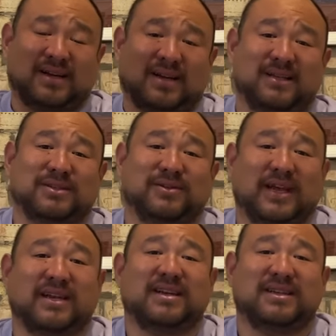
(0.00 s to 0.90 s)
Until
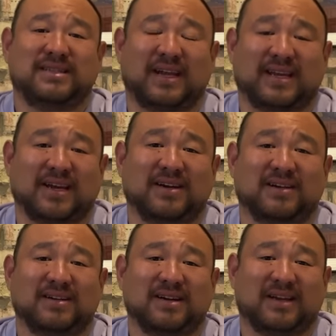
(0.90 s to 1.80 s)
then, take
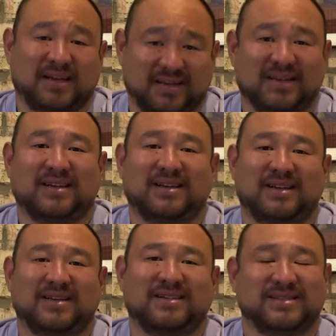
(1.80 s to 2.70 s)
care and
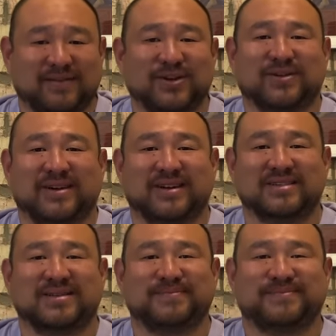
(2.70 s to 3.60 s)
Slava Ukraine, guys.